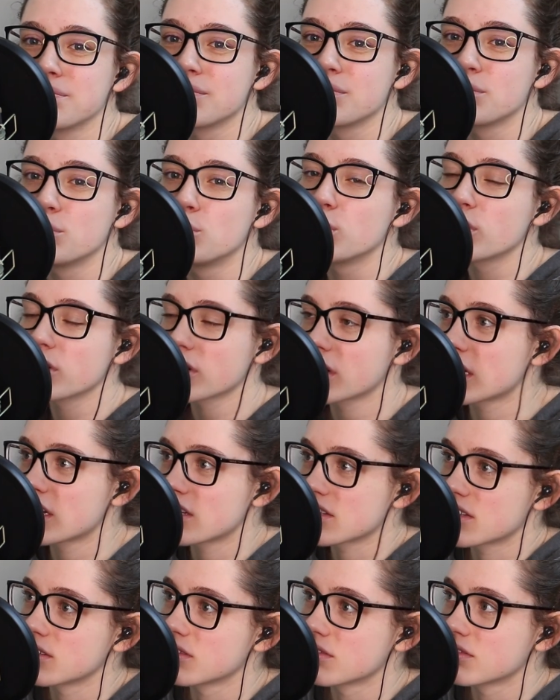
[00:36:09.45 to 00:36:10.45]
We're
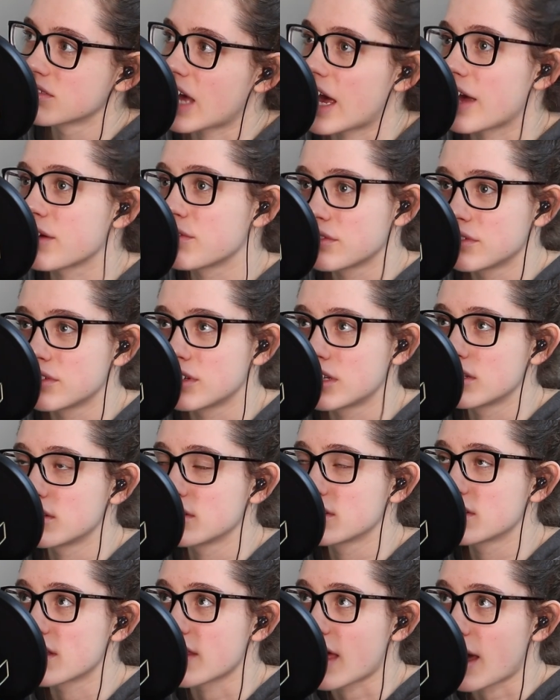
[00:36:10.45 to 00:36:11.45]
gonna dive
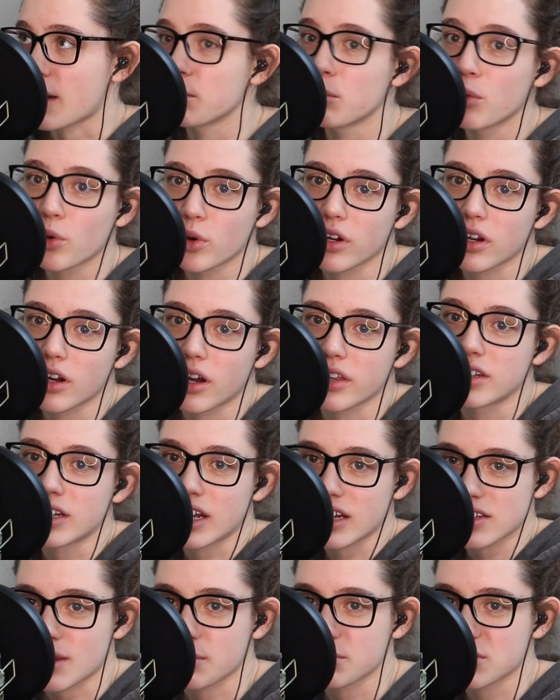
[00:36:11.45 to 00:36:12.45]
into that more on the
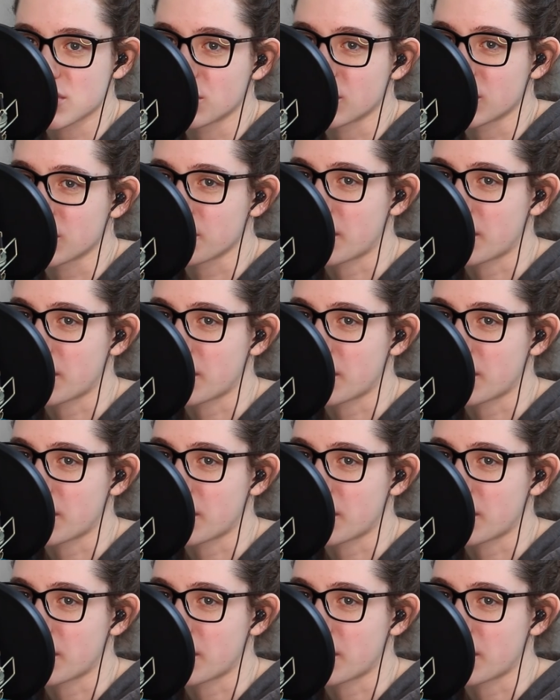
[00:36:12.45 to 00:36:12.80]
next episode of the